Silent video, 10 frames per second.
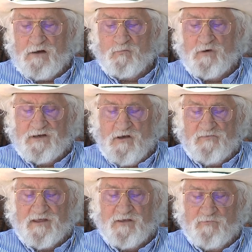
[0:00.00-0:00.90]
we know
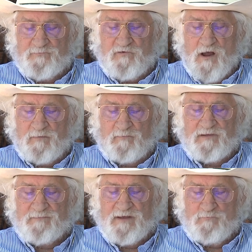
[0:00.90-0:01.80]
that he would
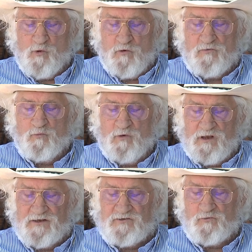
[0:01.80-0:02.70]
probably be more than
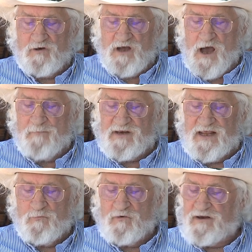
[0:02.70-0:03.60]
willing to
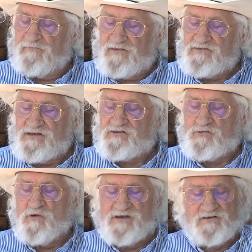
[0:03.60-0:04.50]
accommodate whatever the
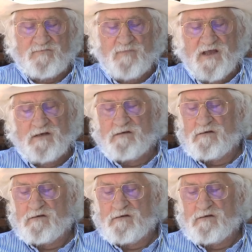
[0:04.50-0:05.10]
situation might